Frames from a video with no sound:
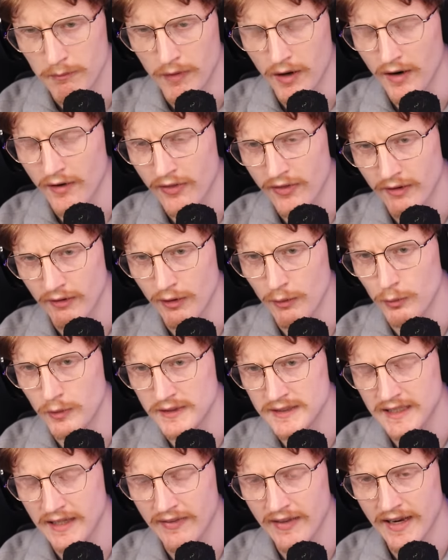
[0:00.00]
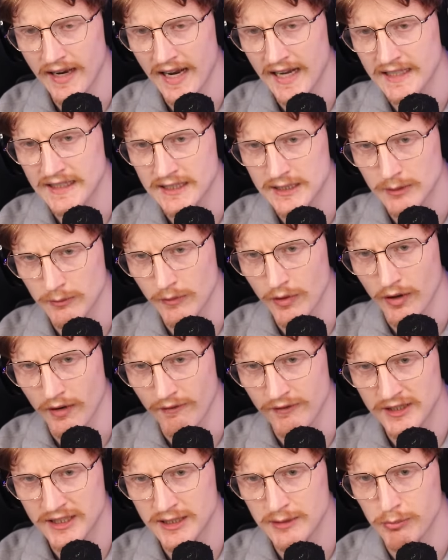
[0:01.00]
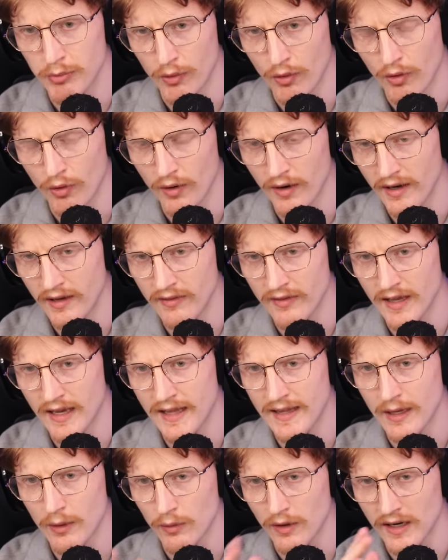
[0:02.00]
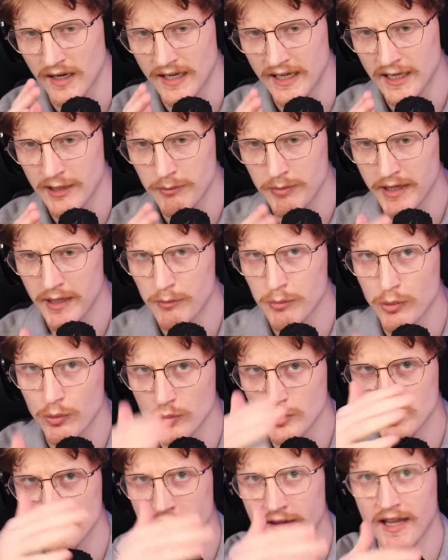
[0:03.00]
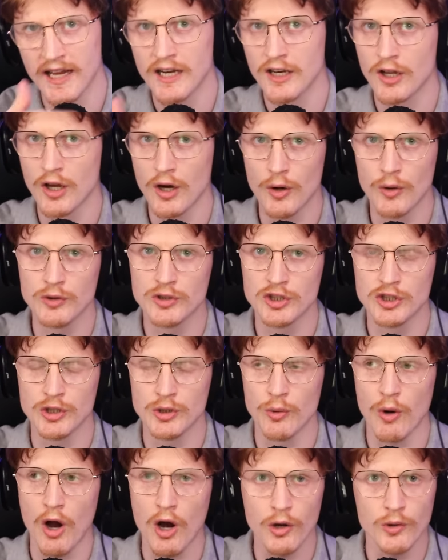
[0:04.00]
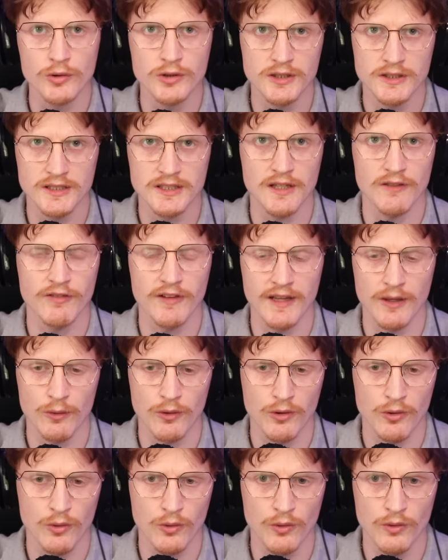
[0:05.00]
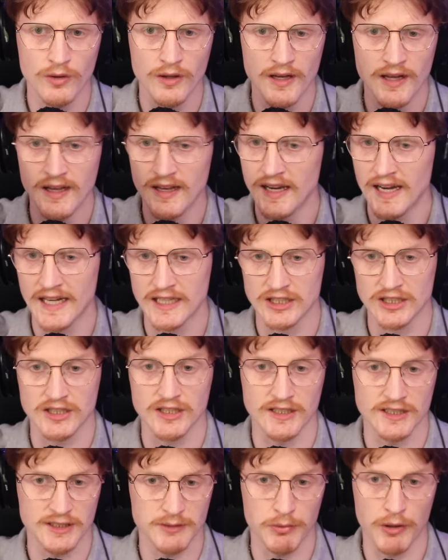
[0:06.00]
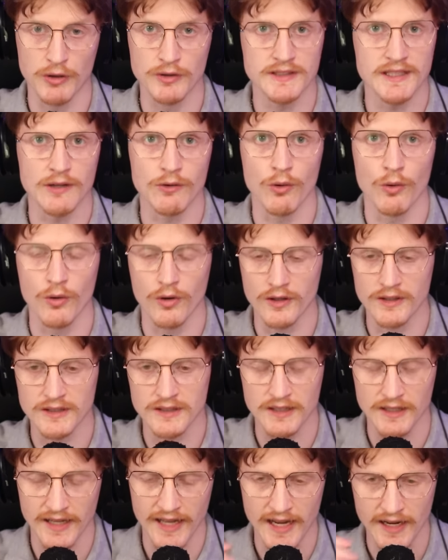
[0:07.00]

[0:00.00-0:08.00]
my theory was that they had some kind of spore in there that would lead people to then go to hosts, I think they were called, and just expose their organs and